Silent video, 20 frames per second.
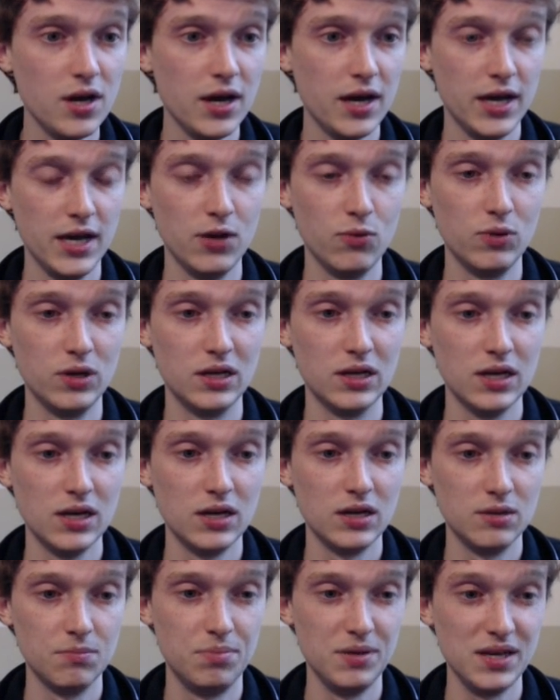It would
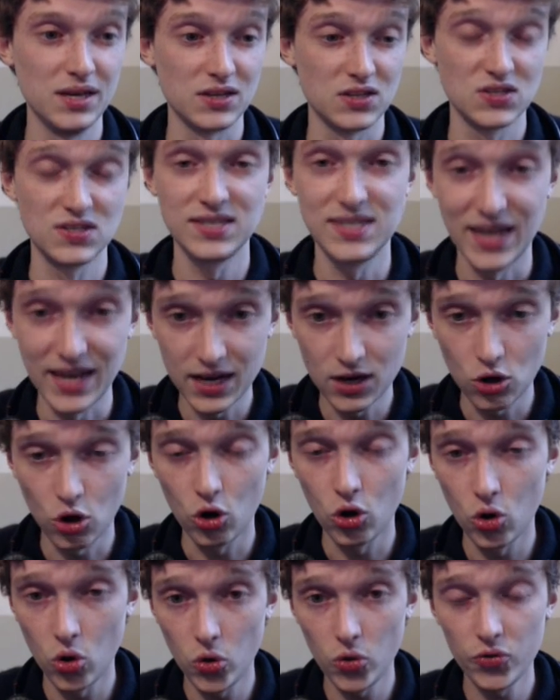be a
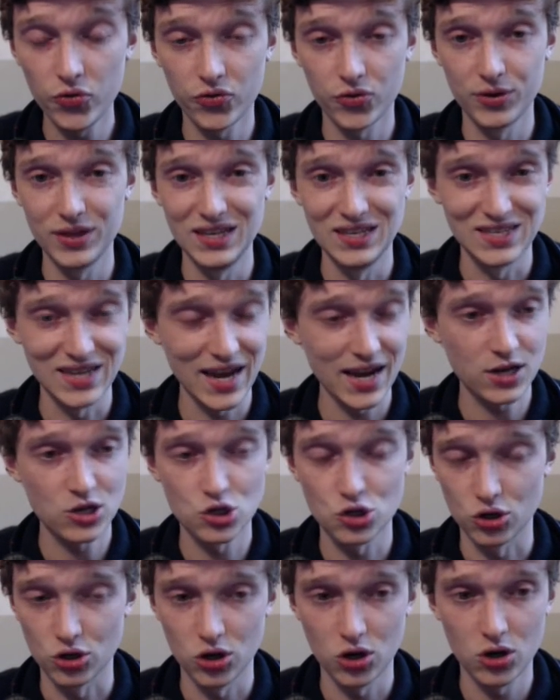sinkhole for these
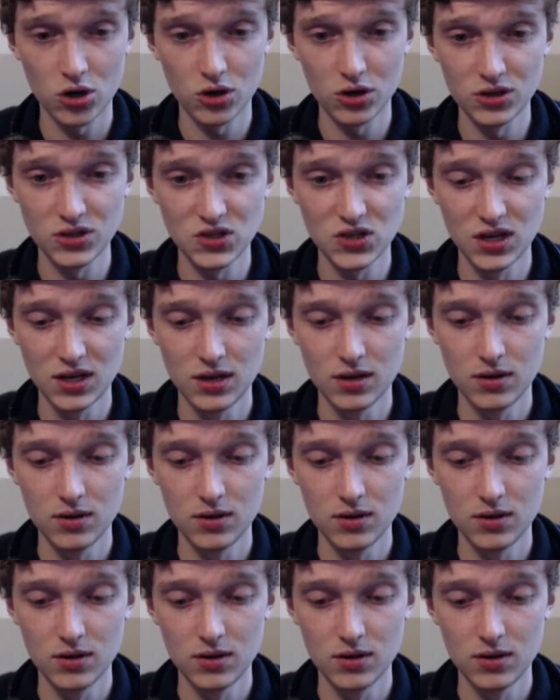extra cards.